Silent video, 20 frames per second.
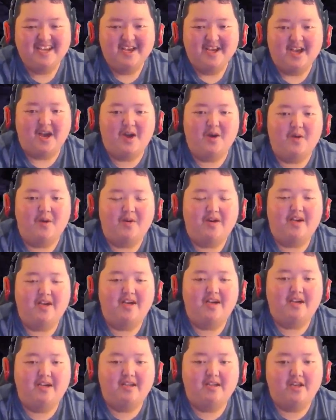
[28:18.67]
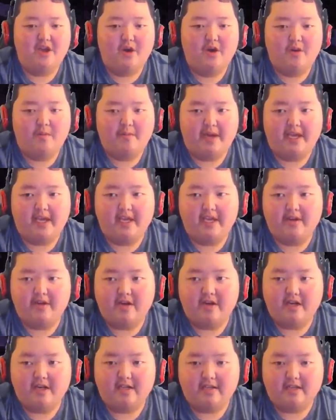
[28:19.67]
Oh, uh, no, my
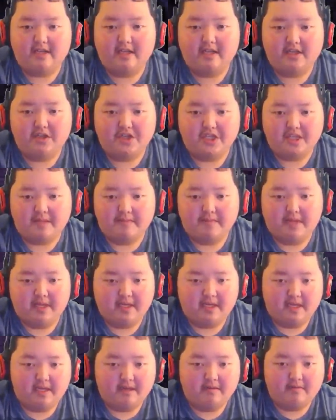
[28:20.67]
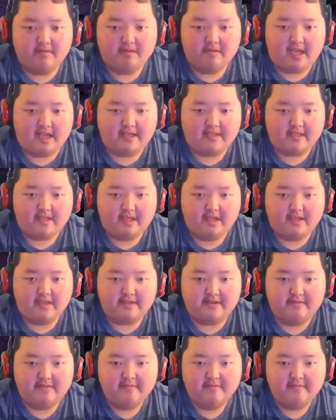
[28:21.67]
internet decided to shit the bed again, as it does.